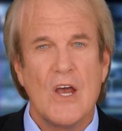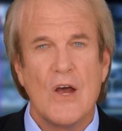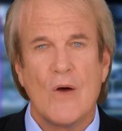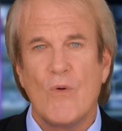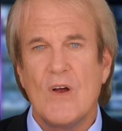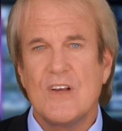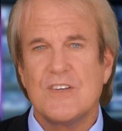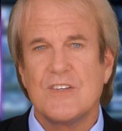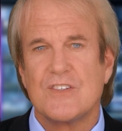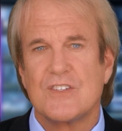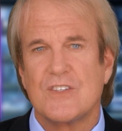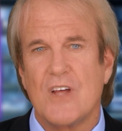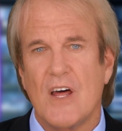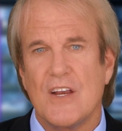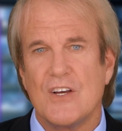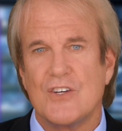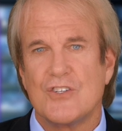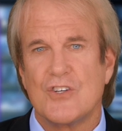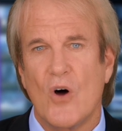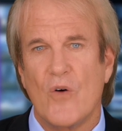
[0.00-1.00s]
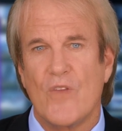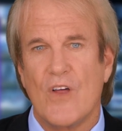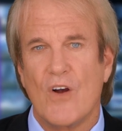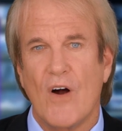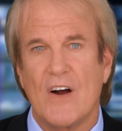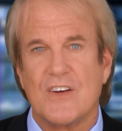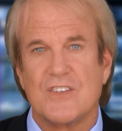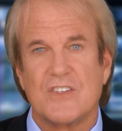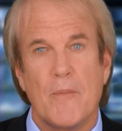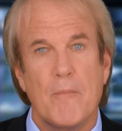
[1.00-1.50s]
recent studies show there
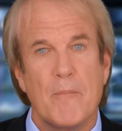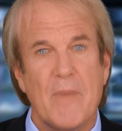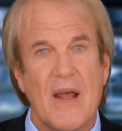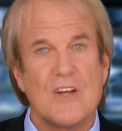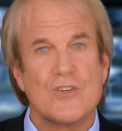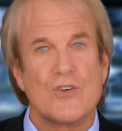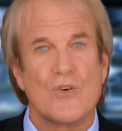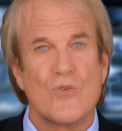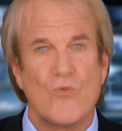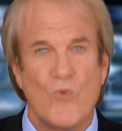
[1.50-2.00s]
are some major